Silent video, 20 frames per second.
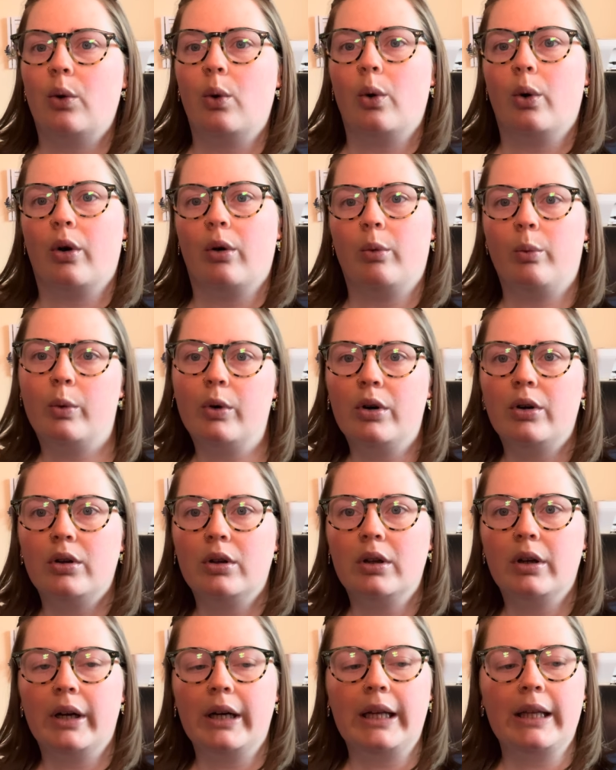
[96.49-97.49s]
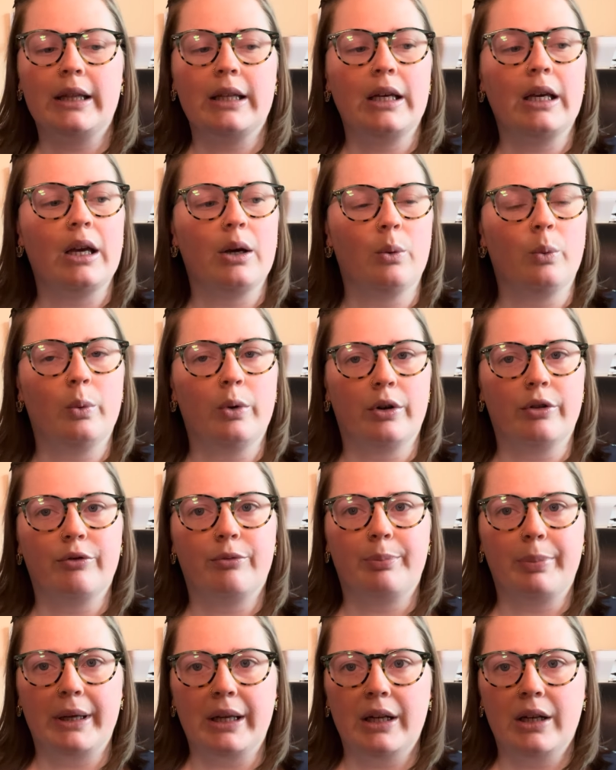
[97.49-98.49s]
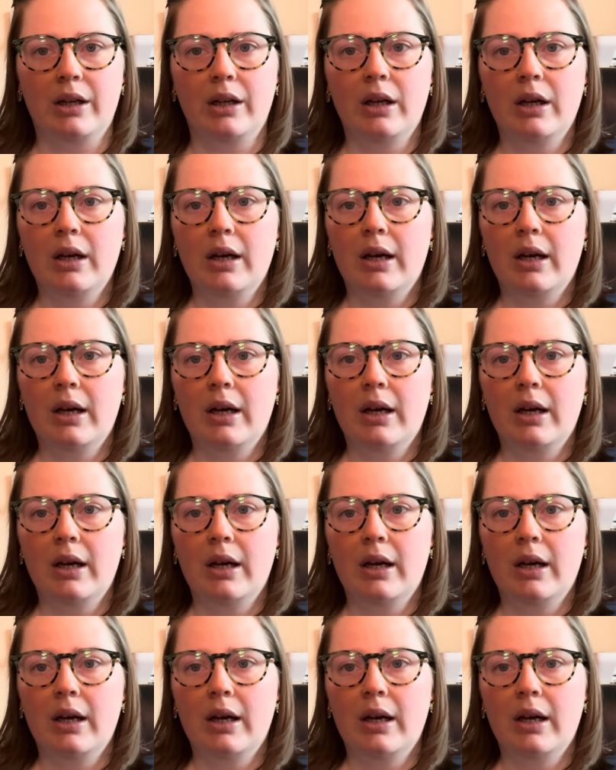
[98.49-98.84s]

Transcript: or wool or anything, it would have been